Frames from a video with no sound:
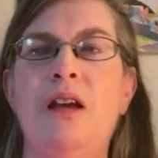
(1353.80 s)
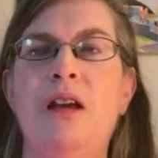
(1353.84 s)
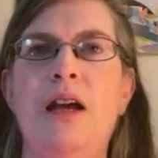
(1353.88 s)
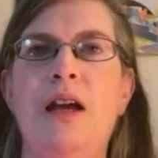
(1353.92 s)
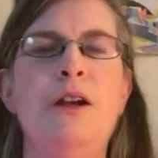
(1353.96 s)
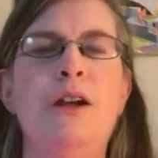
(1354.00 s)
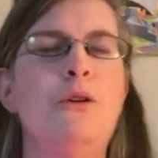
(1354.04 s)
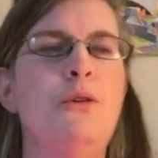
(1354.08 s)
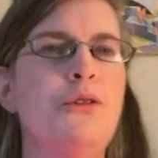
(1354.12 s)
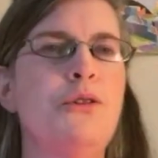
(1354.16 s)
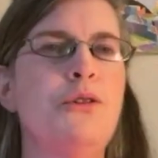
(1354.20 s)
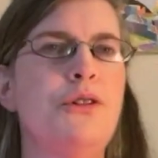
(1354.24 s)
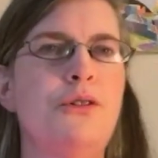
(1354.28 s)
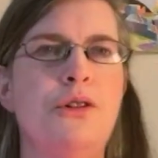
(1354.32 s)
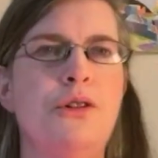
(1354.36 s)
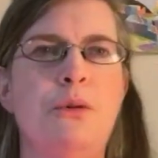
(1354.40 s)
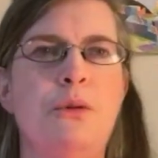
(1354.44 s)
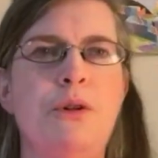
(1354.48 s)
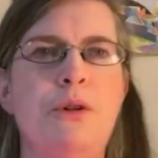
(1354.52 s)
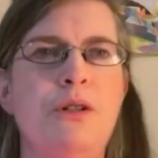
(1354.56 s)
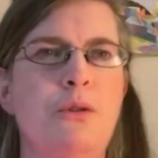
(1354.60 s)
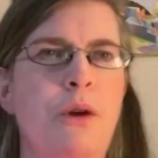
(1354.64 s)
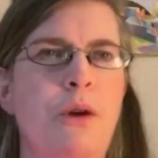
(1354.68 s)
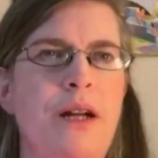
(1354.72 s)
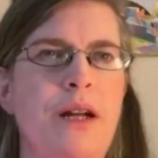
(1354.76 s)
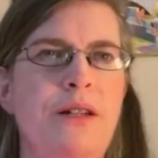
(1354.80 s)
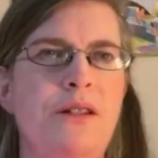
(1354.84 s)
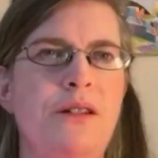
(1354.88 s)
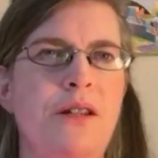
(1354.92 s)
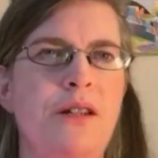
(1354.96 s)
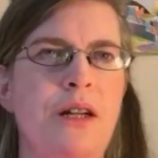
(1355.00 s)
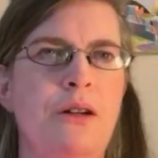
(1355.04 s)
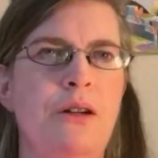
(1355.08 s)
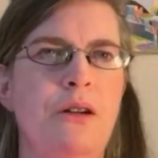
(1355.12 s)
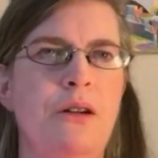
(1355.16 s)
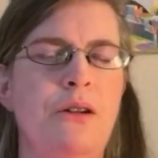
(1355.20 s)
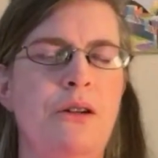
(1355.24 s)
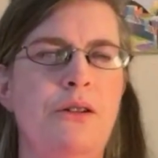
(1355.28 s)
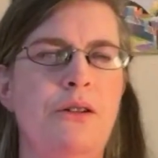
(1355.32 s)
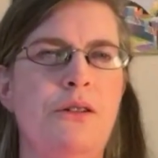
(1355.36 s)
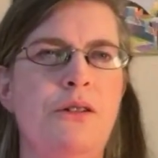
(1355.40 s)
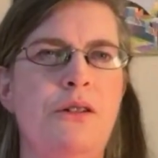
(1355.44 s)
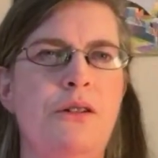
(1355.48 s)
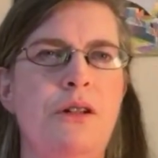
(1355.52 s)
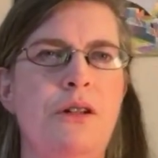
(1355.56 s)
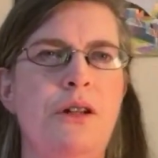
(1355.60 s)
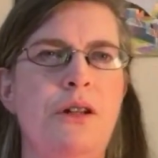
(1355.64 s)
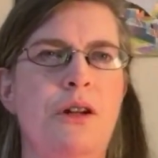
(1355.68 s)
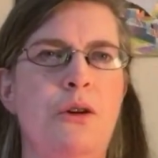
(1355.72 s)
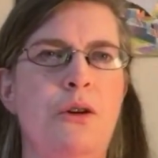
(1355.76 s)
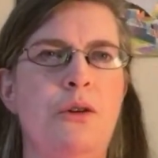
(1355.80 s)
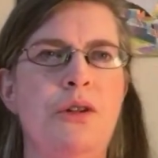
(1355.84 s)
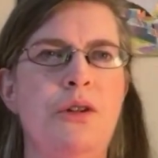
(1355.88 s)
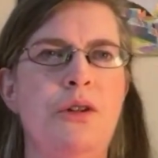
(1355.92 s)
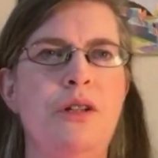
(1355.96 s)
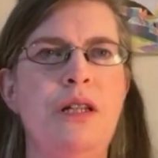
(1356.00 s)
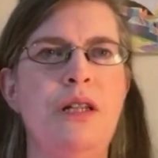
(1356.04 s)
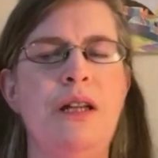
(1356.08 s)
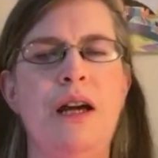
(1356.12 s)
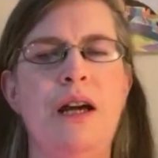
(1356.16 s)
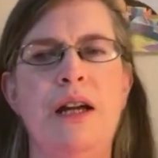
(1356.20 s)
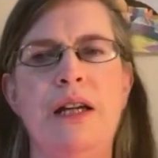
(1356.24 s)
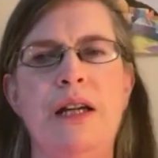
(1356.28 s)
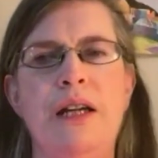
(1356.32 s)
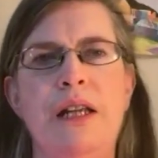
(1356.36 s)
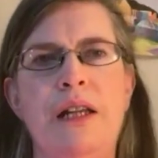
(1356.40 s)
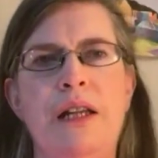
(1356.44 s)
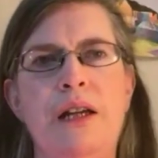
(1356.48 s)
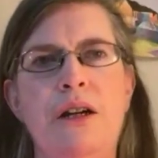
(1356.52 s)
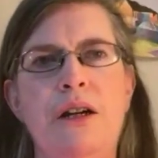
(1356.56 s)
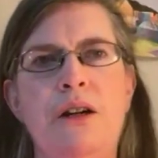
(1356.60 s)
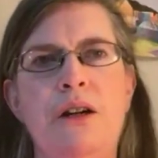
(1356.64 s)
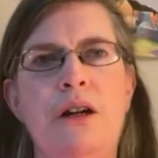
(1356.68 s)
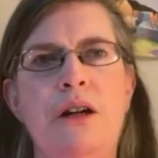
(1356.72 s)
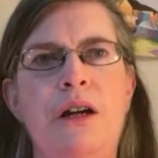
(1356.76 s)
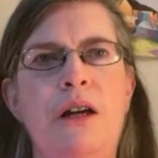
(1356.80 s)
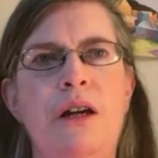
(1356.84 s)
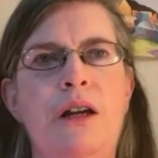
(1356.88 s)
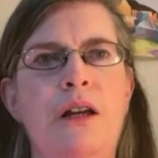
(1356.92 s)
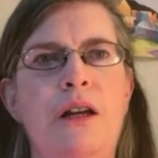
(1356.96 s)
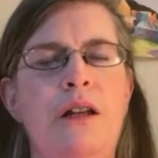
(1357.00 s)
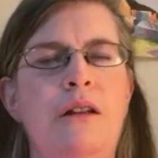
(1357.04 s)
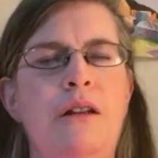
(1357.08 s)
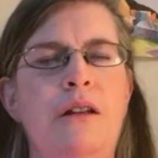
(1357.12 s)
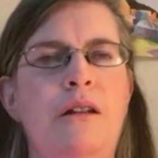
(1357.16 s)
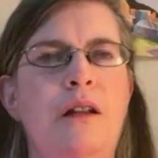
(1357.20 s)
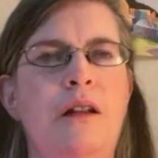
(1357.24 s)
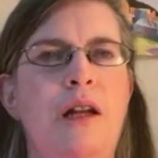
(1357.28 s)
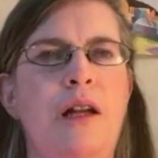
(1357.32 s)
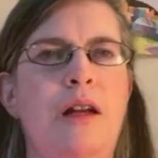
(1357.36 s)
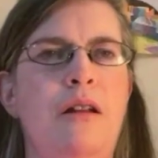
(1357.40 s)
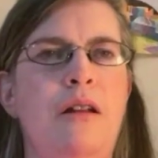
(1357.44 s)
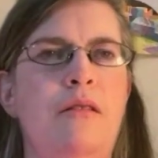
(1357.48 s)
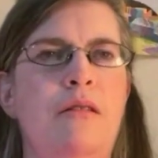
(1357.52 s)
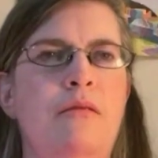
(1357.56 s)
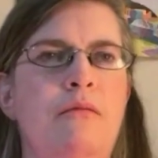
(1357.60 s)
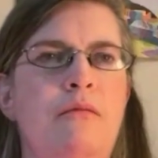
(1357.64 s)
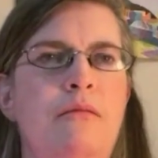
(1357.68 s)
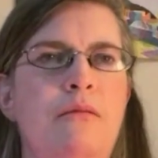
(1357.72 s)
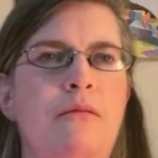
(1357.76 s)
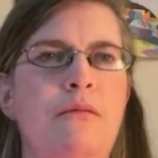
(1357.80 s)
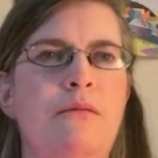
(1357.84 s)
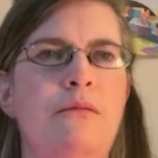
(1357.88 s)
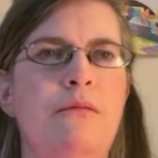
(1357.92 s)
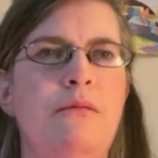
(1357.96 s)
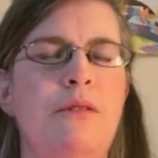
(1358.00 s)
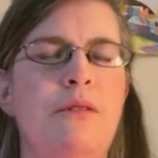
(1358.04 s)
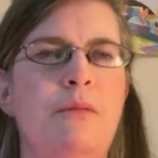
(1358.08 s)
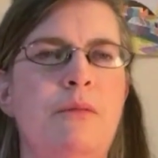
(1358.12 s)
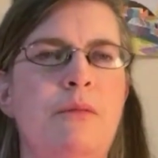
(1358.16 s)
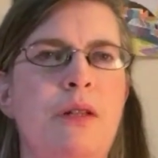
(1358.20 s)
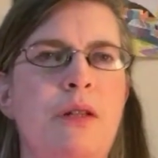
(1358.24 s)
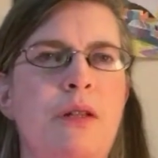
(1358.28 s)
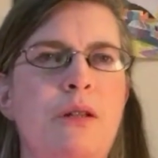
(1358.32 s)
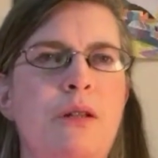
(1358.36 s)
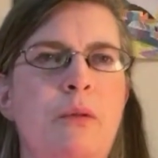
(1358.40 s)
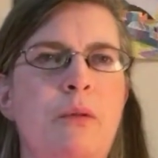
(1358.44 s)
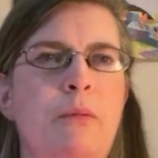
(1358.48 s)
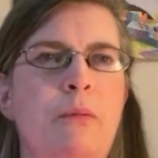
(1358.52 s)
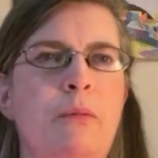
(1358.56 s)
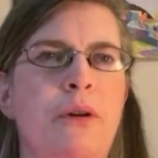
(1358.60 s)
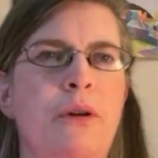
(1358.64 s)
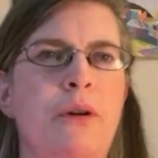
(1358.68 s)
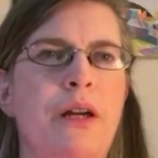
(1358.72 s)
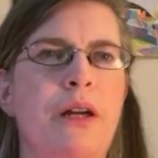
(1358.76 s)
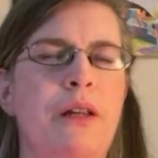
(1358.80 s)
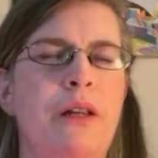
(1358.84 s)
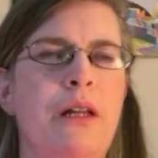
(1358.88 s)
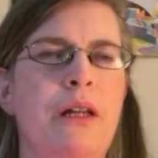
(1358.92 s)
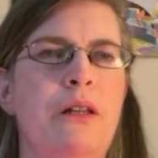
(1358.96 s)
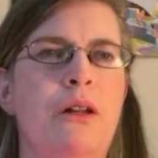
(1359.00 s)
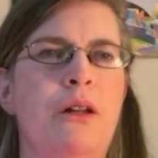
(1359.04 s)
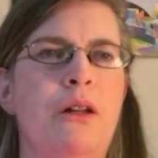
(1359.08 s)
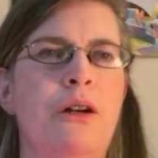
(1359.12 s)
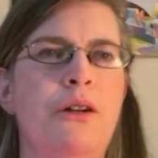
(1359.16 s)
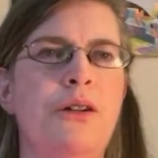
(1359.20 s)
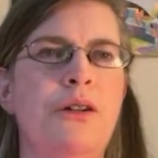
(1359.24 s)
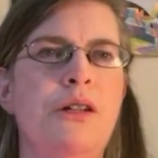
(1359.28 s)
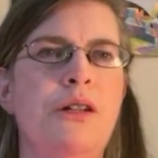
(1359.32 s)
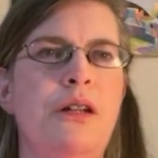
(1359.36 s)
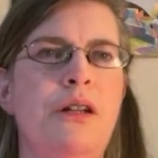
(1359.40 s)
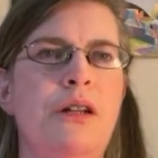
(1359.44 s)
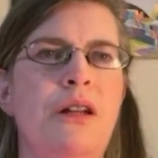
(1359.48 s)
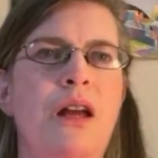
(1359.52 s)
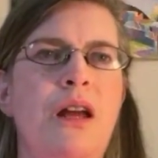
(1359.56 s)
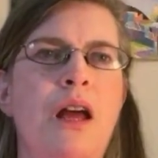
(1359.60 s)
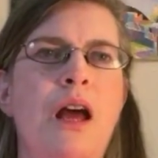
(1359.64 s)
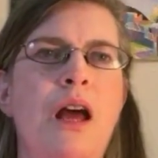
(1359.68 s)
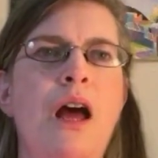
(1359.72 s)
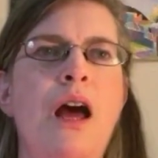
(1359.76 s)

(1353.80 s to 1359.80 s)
and of course there's always great singers, Christina Aguilera and some of these people, Kelly Clarkson.